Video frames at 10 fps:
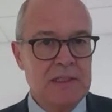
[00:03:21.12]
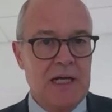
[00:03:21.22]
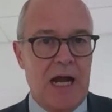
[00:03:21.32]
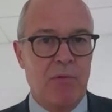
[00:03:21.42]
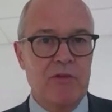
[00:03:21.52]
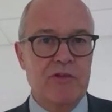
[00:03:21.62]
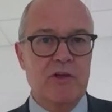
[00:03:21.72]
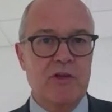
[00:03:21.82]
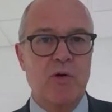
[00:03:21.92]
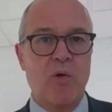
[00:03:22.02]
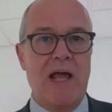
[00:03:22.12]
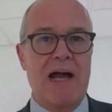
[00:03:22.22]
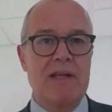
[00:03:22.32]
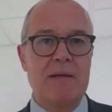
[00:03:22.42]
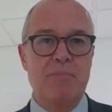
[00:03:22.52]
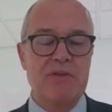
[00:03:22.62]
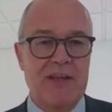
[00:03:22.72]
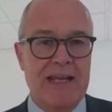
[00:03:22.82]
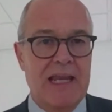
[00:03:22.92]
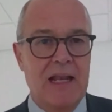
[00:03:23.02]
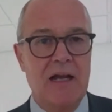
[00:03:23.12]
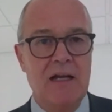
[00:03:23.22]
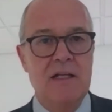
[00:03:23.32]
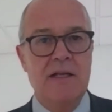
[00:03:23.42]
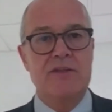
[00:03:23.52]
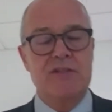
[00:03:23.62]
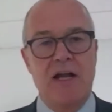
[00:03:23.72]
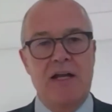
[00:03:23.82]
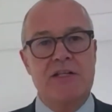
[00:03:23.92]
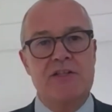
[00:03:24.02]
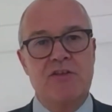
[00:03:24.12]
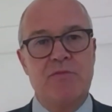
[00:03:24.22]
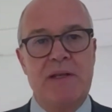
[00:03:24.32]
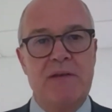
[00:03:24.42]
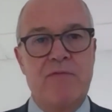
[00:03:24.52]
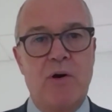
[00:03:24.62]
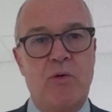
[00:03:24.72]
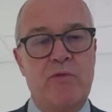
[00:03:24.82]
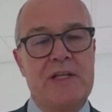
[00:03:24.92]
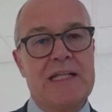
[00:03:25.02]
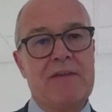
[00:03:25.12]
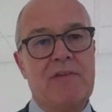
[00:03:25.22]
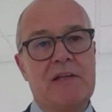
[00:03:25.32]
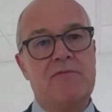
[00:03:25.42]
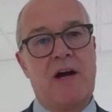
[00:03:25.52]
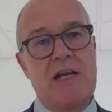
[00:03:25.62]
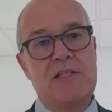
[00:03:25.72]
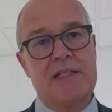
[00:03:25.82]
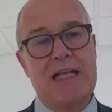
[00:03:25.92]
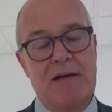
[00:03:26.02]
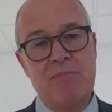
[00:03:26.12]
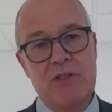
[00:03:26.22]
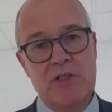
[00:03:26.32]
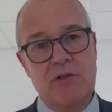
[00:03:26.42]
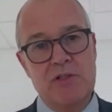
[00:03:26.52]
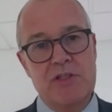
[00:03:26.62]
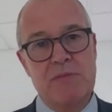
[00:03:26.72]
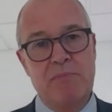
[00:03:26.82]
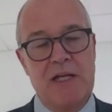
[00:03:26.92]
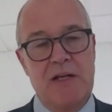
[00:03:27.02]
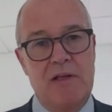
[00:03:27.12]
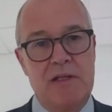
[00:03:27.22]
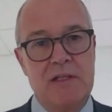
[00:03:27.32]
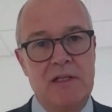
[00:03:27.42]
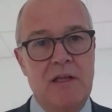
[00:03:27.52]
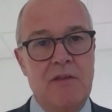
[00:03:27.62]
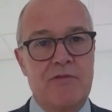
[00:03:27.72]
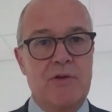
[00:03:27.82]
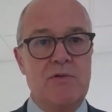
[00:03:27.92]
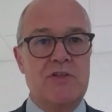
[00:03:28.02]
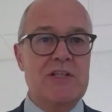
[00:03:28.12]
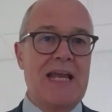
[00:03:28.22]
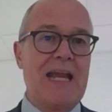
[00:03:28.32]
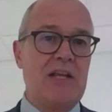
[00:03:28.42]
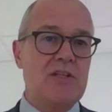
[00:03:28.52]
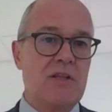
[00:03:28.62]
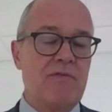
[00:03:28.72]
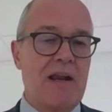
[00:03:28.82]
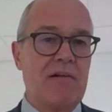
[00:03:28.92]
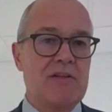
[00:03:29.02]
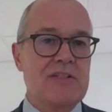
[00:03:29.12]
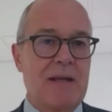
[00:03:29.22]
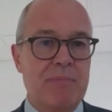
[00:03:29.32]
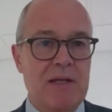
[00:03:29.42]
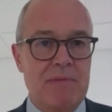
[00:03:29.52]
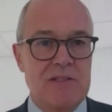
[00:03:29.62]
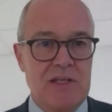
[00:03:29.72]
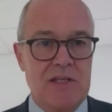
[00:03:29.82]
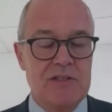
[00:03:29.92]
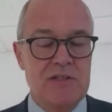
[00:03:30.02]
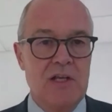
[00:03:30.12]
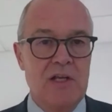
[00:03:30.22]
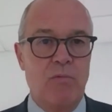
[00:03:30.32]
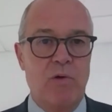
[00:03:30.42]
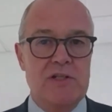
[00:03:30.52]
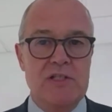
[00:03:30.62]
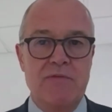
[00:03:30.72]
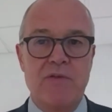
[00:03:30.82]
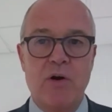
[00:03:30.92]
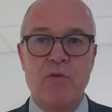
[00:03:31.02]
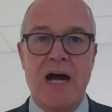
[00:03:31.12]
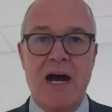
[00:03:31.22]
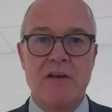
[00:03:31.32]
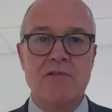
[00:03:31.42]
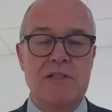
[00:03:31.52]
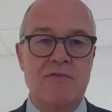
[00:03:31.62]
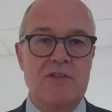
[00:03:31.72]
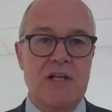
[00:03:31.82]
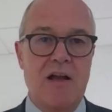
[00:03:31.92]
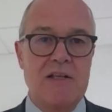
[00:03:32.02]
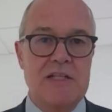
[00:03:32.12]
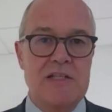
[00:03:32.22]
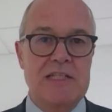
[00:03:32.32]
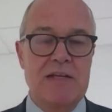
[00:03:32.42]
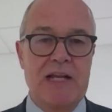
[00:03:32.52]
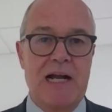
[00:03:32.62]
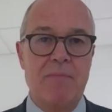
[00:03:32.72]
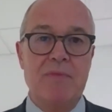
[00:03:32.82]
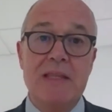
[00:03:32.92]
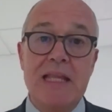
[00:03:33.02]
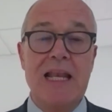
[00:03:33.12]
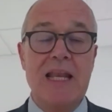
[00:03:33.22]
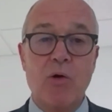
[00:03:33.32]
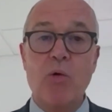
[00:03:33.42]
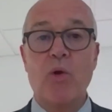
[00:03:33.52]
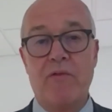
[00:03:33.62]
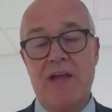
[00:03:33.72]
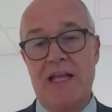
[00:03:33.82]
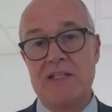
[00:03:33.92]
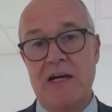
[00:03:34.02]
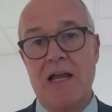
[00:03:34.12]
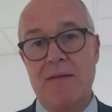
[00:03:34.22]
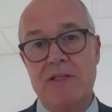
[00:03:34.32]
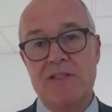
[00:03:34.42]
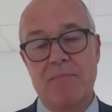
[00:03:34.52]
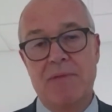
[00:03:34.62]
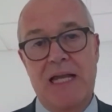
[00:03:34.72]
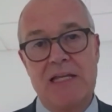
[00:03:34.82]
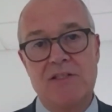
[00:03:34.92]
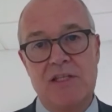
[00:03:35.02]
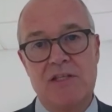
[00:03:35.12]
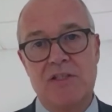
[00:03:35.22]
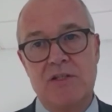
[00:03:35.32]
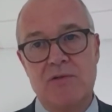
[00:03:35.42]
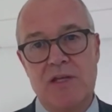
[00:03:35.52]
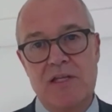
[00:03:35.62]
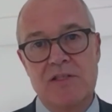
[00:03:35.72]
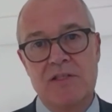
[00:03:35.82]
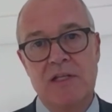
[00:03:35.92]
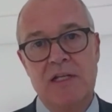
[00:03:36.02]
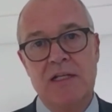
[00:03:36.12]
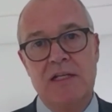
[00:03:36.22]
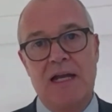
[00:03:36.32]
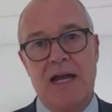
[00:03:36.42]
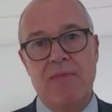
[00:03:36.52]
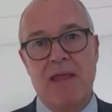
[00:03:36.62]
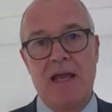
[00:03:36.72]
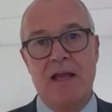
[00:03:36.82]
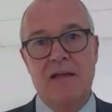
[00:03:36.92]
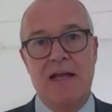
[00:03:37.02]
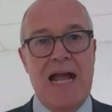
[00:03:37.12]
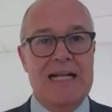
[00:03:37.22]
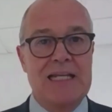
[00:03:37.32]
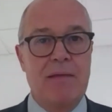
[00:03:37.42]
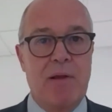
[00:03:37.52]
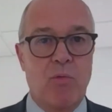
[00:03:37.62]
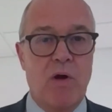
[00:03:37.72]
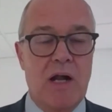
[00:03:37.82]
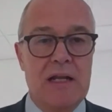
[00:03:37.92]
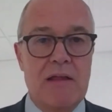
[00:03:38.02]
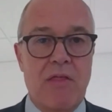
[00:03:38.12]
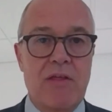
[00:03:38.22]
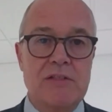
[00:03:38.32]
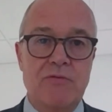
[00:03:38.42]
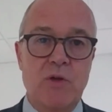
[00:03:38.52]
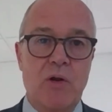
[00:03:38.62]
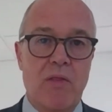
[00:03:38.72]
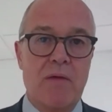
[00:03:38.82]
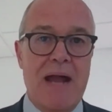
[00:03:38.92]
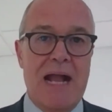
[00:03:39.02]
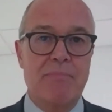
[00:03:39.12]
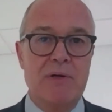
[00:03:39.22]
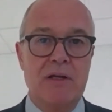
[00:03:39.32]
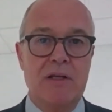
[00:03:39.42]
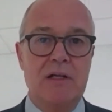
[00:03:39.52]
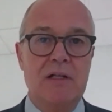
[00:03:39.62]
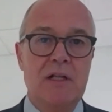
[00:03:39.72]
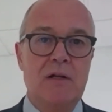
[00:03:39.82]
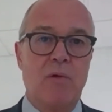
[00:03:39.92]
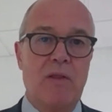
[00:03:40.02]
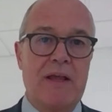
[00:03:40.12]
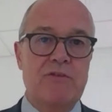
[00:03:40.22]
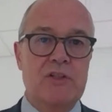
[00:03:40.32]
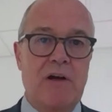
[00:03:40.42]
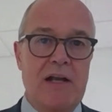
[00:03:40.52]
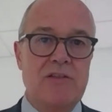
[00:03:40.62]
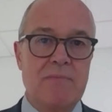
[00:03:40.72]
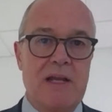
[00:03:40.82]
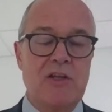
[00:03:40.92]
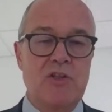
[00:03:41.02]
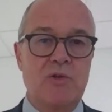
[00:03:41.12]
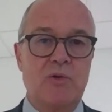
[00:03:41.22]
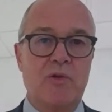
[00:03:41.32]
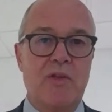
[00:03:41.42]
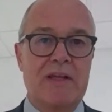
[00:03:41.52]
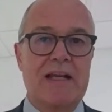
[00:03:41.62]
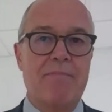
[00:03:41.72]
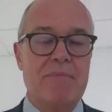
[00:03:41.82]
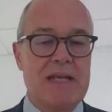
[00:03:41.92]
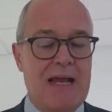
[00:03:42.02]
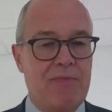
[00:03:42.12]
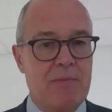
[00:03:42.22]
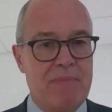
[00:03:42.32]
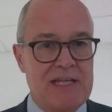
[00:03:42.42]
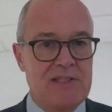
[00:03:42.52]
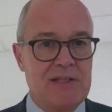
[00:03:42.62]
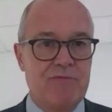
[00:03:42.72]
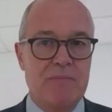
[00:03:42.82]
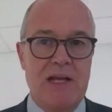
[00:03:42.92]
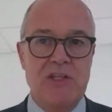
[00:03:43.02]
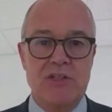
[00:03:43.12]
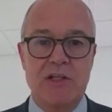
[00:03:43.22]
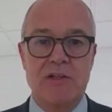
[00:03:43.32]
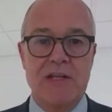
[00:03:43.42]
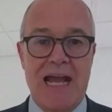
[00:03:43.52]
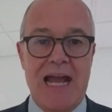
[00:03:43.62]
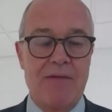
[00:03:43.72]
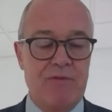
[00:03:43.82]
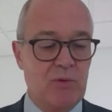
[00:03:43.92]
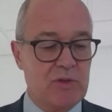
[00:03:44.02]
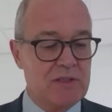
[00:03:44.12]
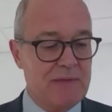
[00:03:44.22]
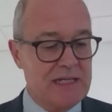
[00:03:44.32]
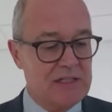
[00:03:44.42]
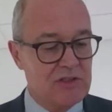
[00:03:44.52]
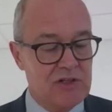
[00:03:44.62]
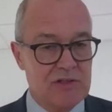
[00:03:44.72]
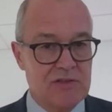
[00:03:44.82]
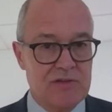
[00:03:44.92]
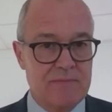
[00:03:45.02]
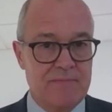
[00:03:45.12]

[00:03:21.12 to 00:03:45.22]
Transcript: I want to call out in particular scientists who've been involved in giving advice to government across this period through SAGE and the various subcommittees, which has involved hundreds of scientists giving up nearly all of their time in some cases to do this. And their academic work and other things have gone on the back burner while they tried to make sure that the government had the best information it could have in order to make decisions.